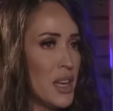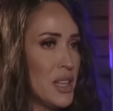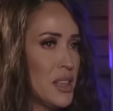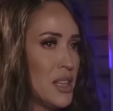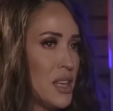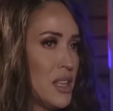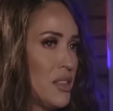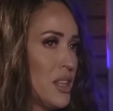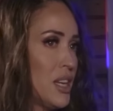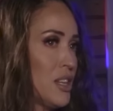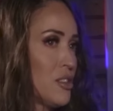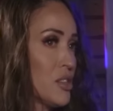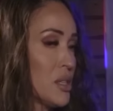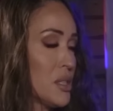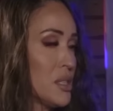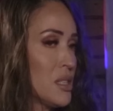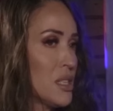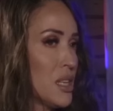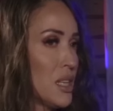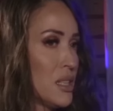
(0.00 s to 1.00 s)
and then they
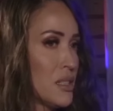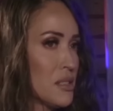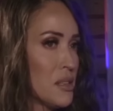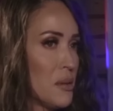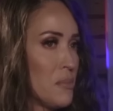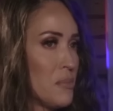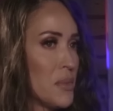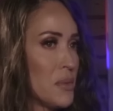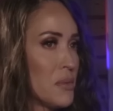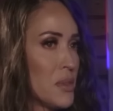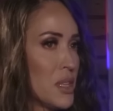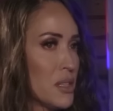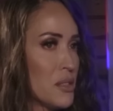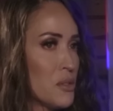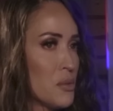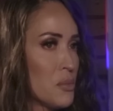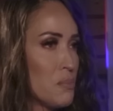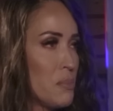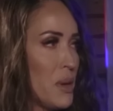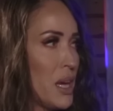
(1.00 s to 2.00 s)
just sent some
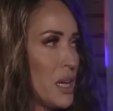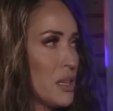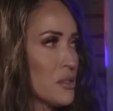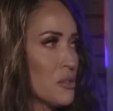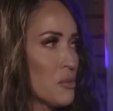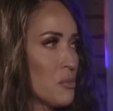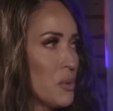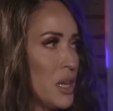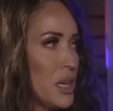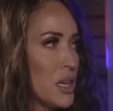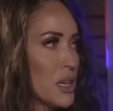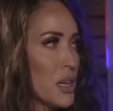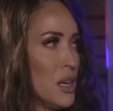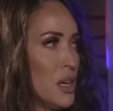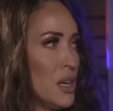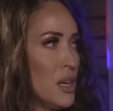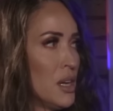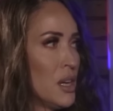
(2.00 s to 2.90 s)
this past week,